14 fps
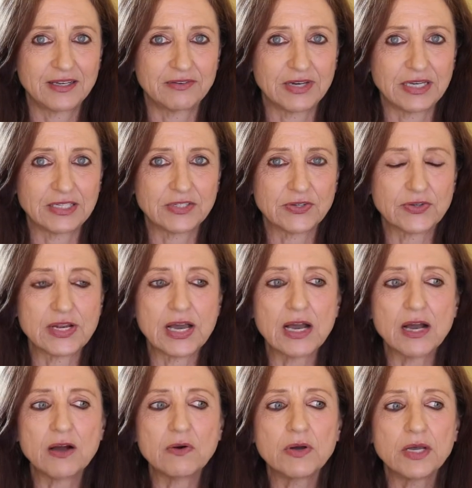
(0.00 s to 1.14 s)
Right, so
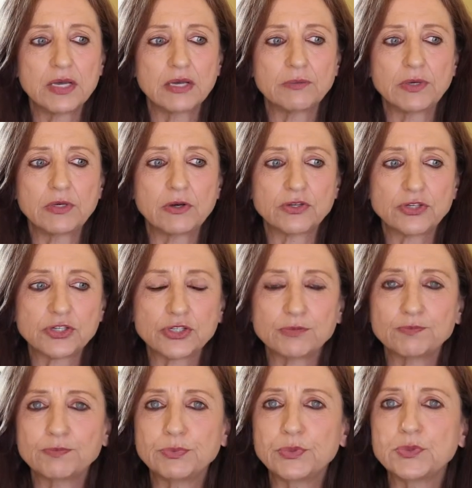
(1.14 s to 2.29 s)
now we're not
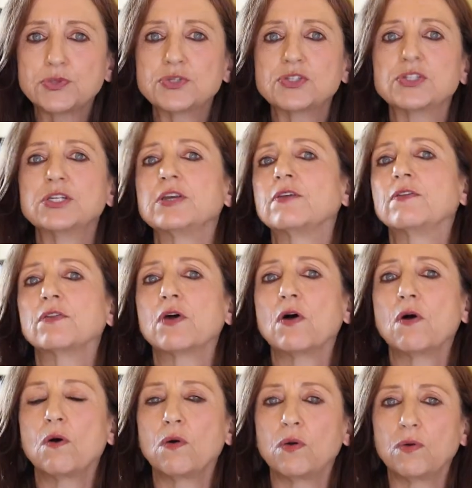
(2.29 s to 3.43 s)
just boosting the
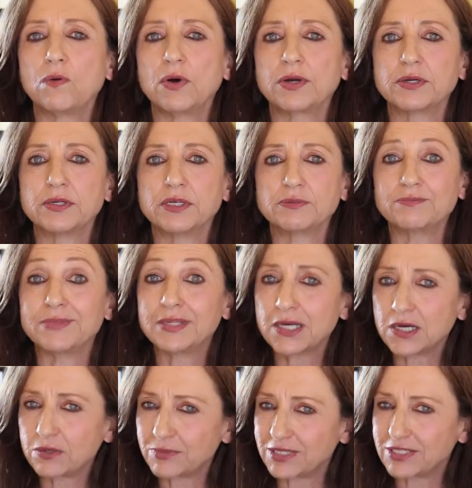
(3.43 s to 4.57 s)
whole organism,
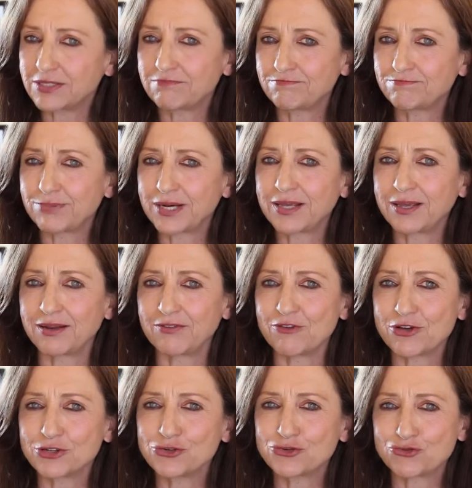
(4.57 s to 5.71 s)
now we bring in
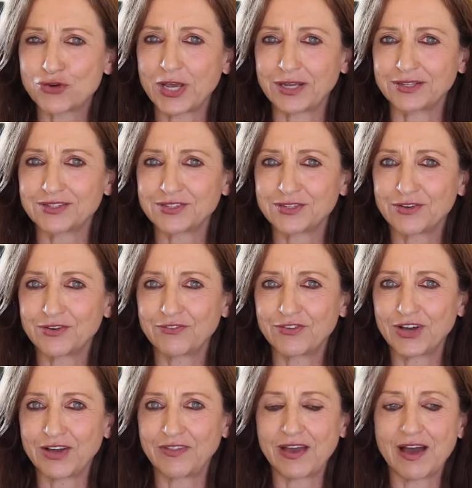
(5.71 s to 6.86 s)
strength
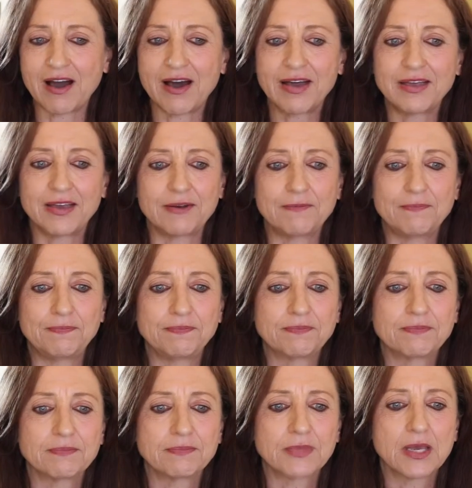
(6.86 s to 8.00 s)
via the iron.
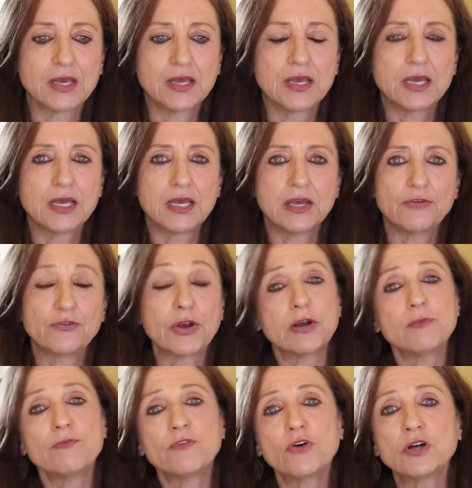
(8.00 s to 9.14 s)

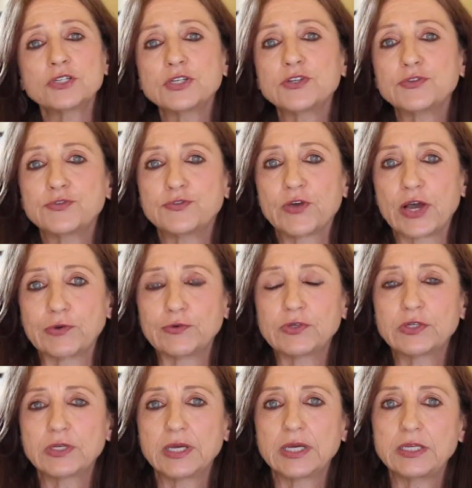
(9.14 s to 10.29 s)
Ferrum Phos is
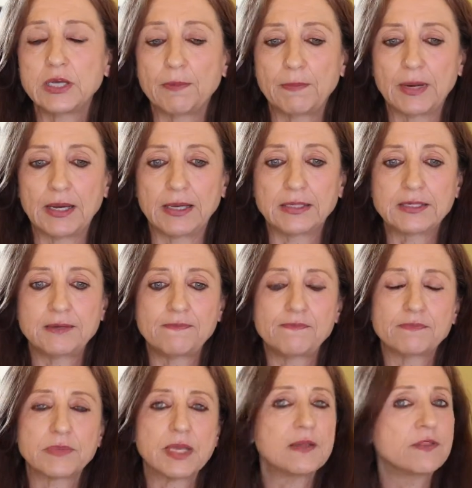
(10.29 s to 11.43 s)
found in your blood,
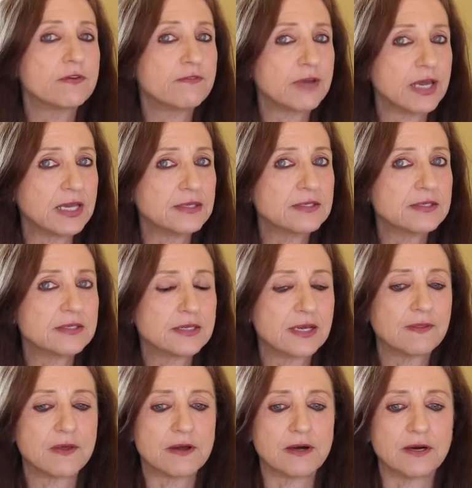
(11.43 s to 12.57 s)
in the veins,
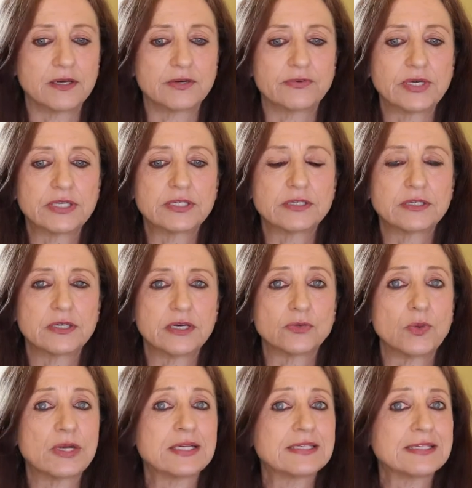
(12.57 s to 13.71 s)
in the arteries, as
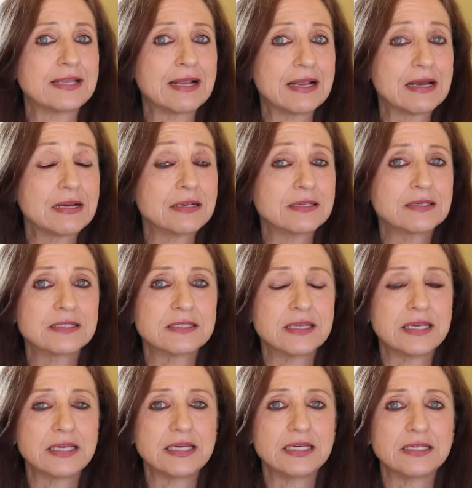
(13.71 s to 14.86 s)
well as the lungs,
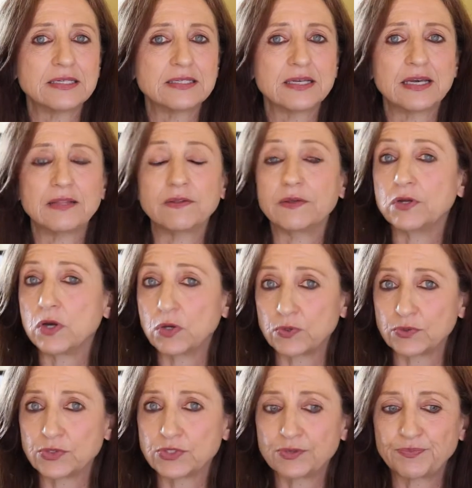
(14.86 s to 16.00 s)
the ears and the
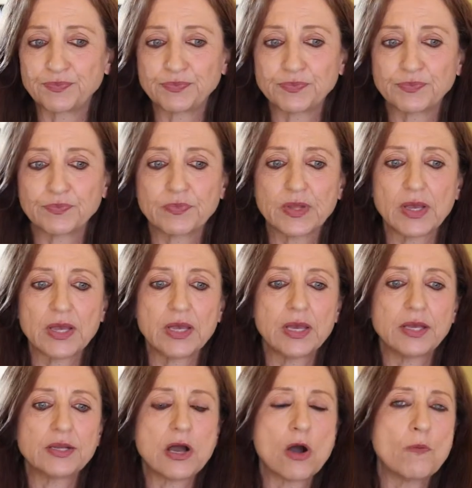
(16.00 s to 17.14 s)
nose.
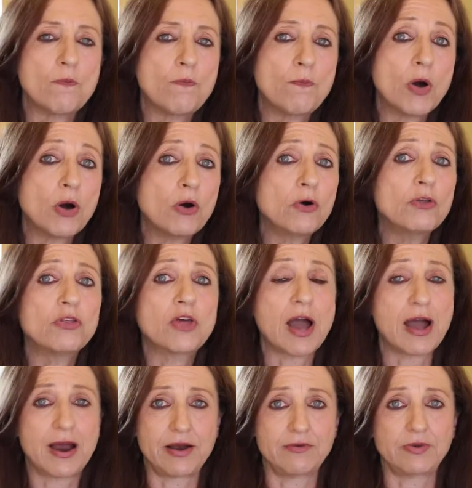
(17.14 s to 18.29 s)
Now, both
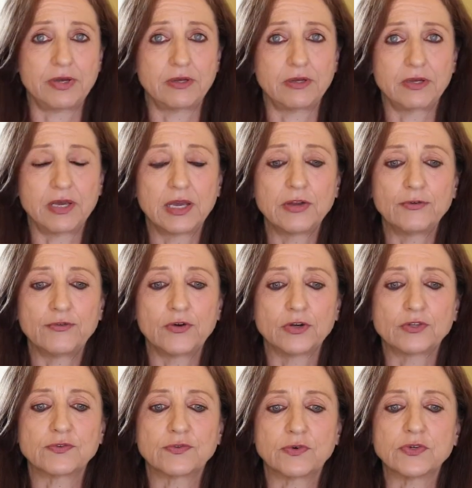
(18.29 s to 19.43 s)
iron and
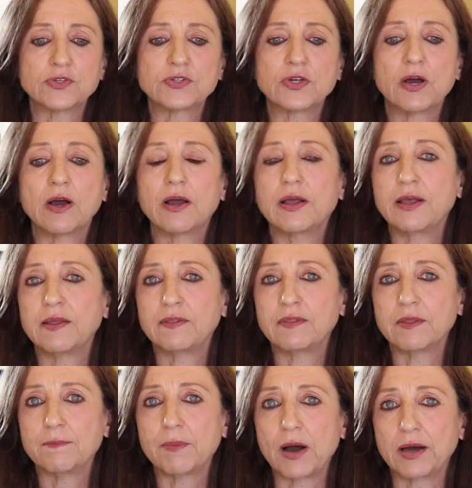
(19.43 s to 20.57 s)
phosphorus are in
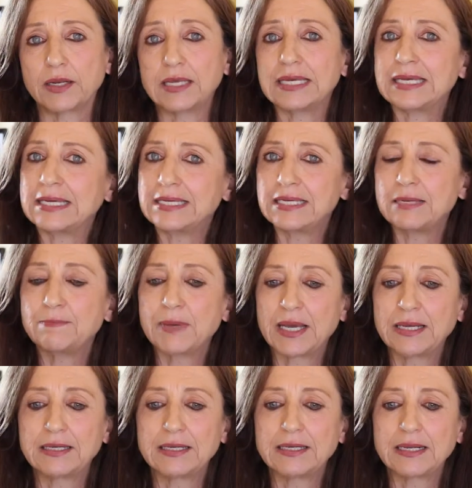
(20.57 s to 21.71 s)
the body
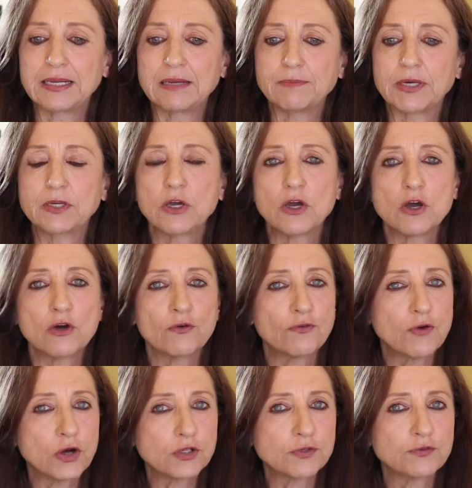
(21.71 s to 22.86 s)
independently, but
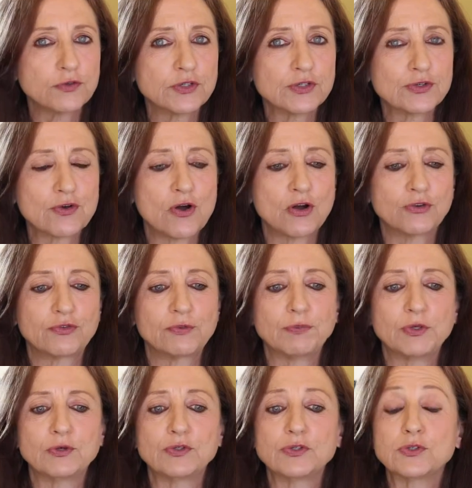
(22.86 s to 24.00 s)
phosphorus
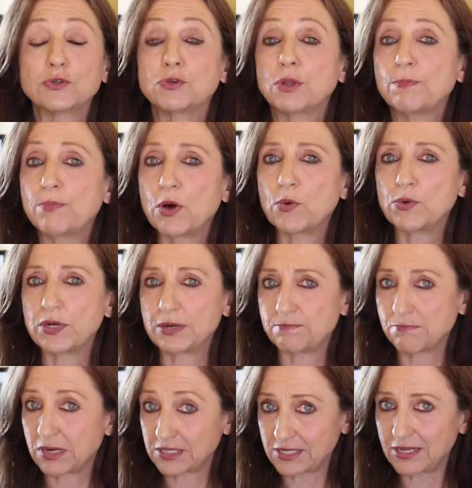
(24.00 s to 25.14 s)
contributes to the bone and
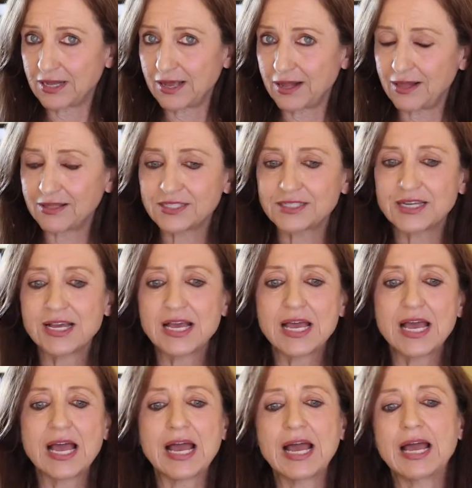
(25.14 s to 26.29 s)
muscle health,
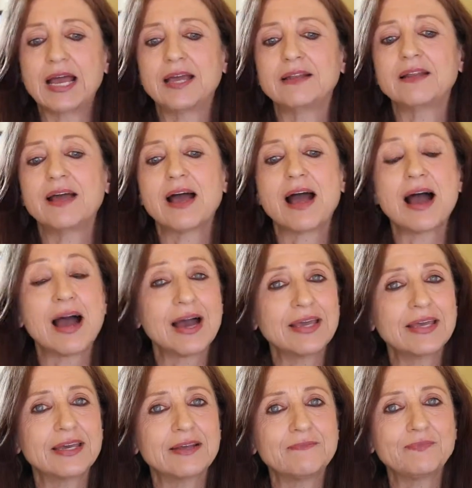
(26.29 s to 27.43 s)
and
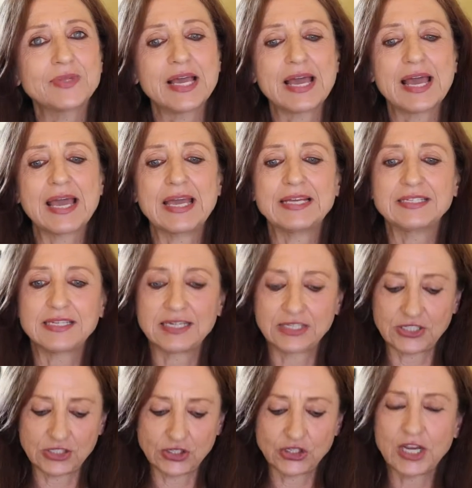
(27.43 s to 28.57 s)
iron aids
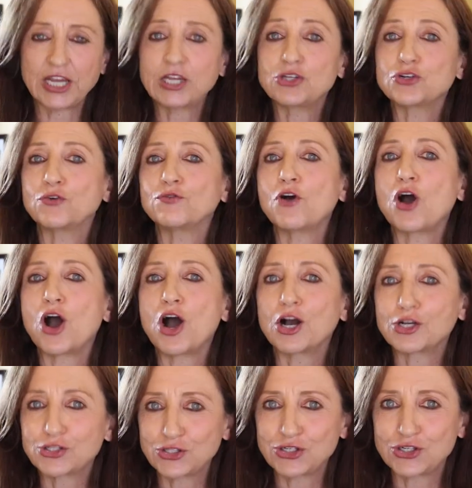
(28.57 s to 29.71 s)
exchange of
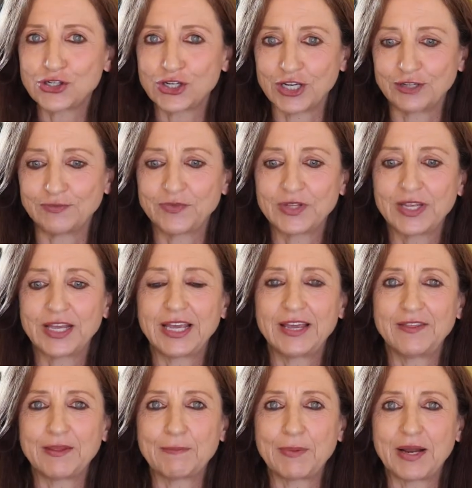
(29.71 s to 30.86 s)
oxygen
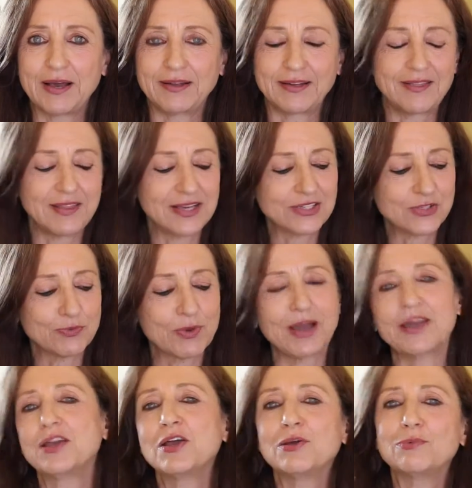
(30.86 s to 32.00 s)
in the blood, and that's
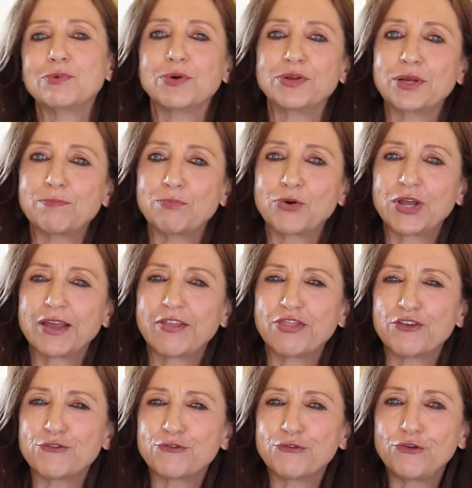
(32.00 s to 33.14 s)
why we want to bring in
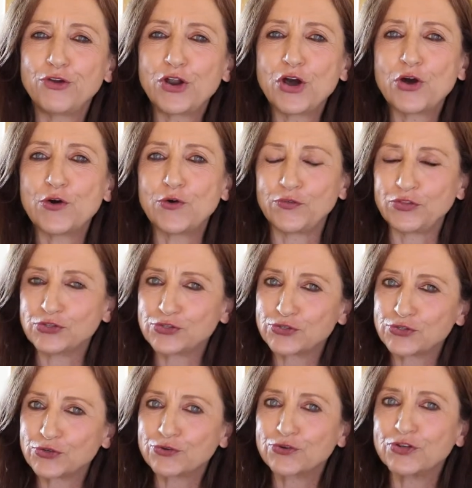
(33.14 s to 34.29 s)
the flow, the
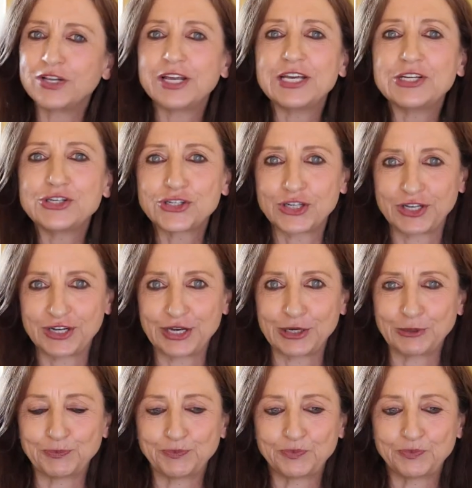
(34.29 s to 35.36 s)
circulation now.